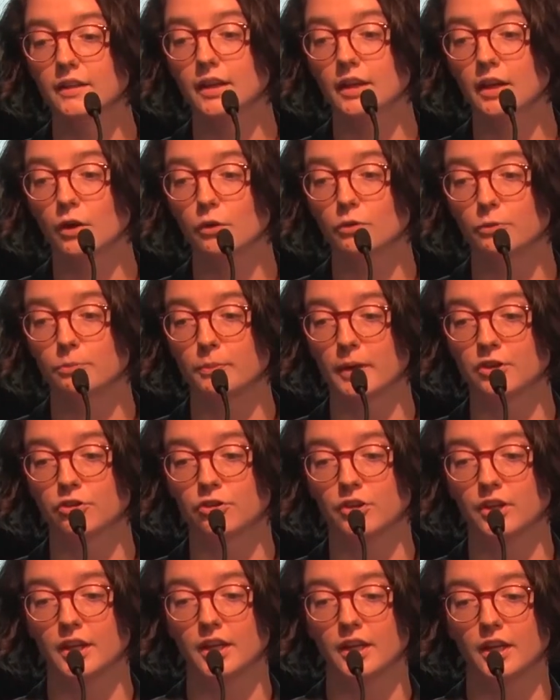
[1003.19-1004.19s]
like I was
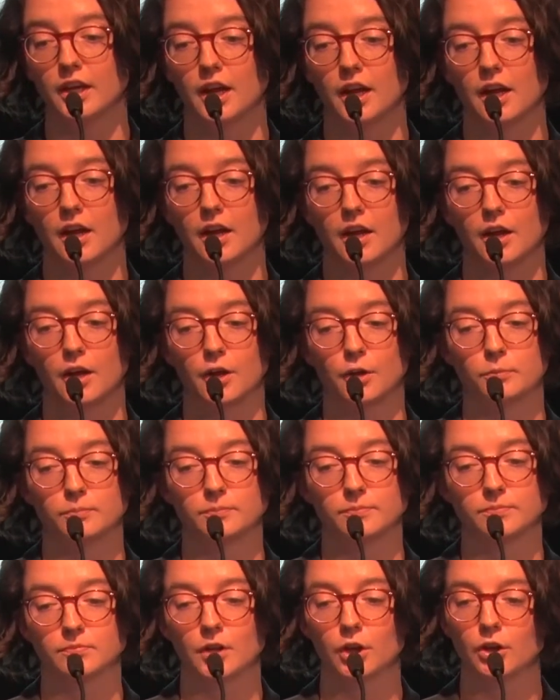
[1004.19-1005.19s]
mentioning,
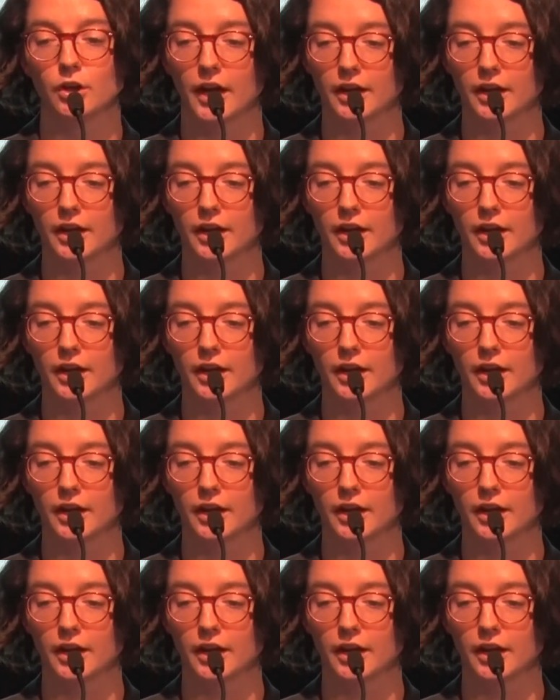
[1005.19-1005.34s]
or